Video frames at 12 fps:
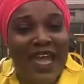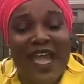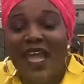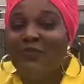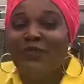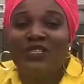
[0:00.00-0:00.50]
I
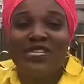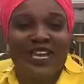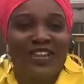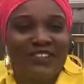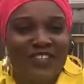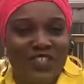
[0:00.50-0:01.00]
help you take
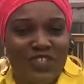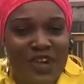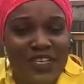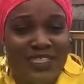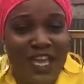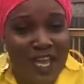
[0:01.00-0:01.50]
out the
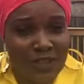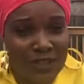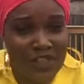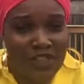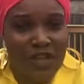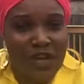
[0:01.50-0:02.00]
stress, the
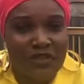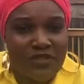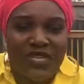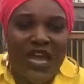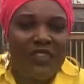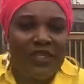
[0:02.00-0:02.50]
struggles,
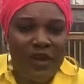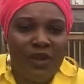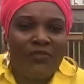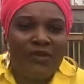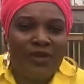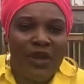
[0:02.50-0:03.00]
and the
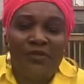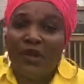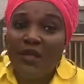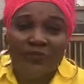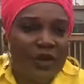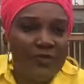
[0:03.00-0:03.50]
overwhelm
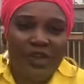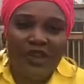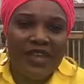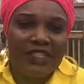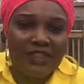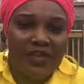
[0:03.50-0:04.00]
from your
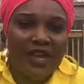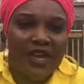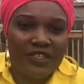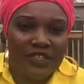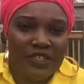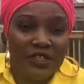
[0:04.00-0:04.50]
natural hair
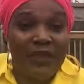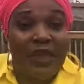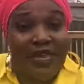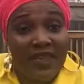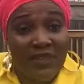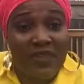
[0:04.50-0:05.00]
journey by
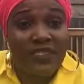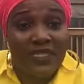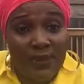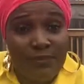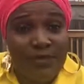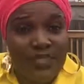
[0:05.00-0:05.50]
giving you
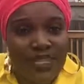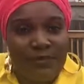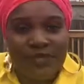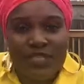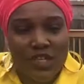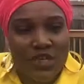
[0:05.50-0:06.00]
simple steps
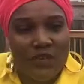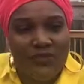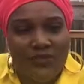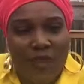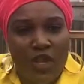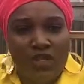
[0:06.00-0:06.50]
that you can
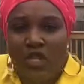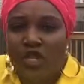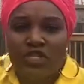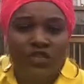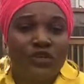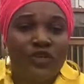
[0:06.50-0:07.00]
follow
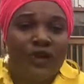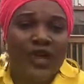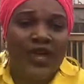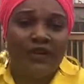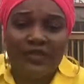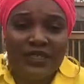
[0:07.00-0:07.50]
to grow
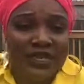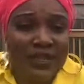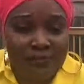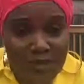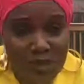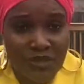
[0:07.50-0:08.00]
healthy
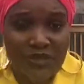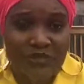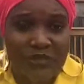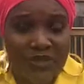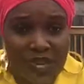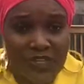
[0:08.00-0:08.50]
and
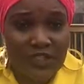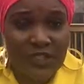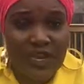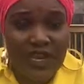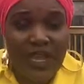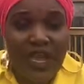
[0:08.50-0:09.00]
beautiful natural
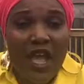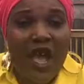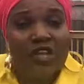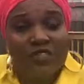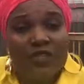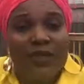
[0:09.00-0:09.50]
hair.
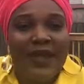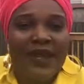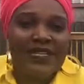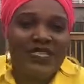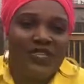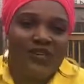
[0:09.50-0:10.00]
Until when I
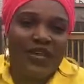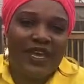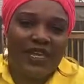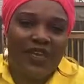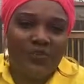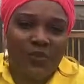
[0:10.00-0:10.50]
see you
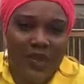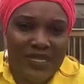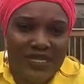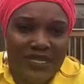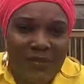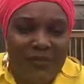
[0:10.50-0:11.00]
again on
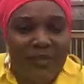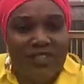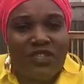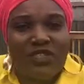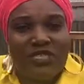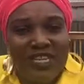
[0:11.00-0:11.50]
Wednesday, make
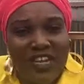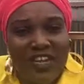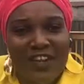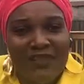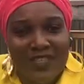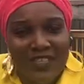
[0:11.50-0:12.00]
sure you take care
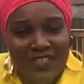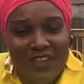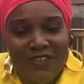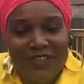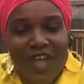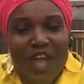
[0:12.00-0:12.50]
of
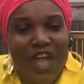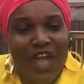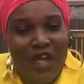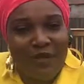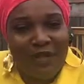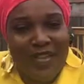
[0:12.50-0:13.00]
yourself.
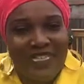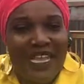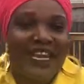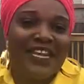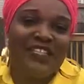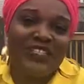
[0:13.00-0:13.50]
God bless,
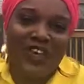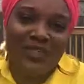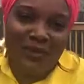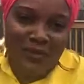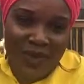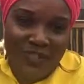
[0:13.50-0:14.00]
and enjoy the
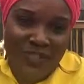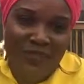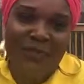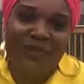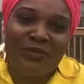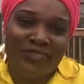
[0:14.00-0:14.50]
rest of
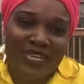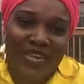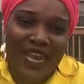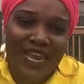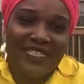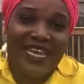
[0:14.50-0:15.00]
your Monday
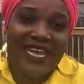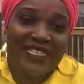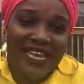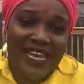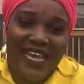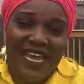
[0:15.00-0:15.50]
night.
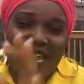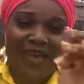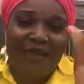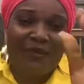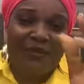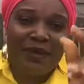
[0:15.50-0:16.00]
Take care.
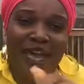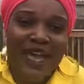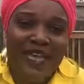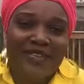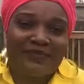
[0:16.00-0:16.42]
Bye-bye.